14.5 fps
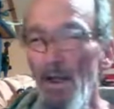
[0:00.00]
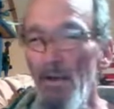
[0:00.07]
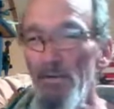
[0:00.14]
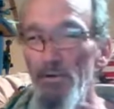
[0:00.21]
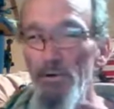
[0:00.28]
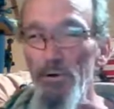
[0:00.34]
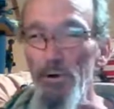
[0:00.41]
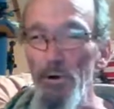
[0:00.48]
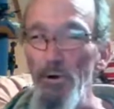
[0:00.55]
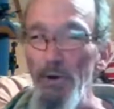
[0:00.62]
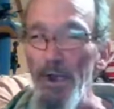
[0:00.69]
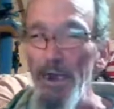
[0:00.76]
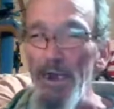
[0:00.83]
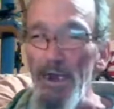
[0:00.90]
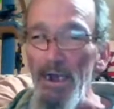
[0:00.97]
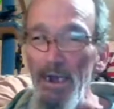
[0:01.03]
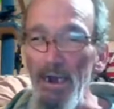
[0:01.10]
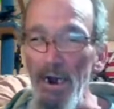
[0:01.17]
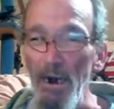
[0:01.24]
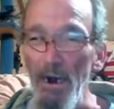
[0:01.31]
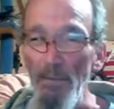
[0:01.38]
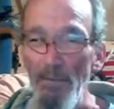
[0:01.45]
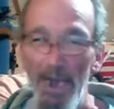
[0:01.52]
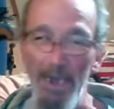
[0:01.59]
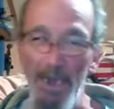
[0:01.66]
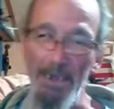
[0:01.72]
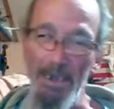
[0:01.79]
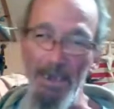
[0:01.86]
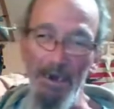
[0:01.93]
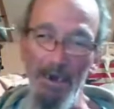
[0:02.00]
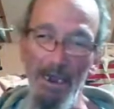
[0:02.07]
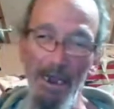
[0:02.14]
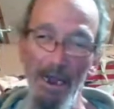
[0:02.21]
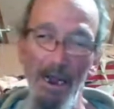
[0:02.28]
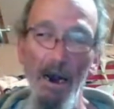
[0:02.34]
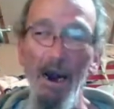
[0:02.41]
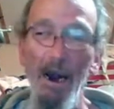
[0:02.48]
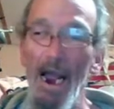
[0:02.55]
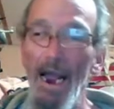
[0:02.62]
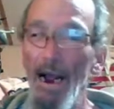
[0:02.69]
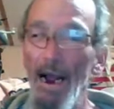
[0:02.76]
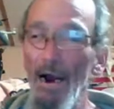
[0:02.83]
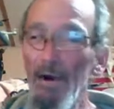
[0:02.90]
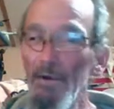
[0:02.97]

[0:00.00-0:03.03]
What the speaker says: Truly amazing. And the